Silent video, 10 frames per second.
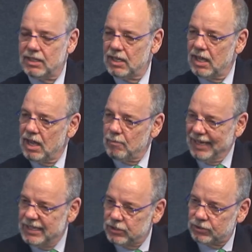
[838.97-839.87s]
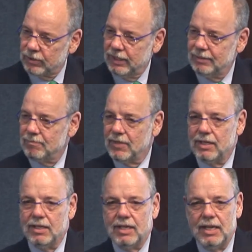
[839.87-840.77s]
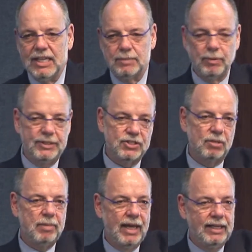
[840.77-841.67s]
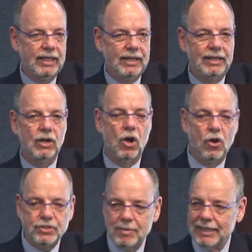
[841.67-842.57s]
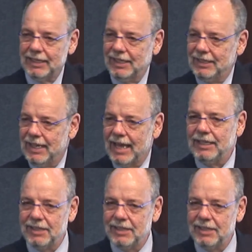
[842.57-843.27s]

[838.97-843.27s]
industry is participating in, and ultimately getting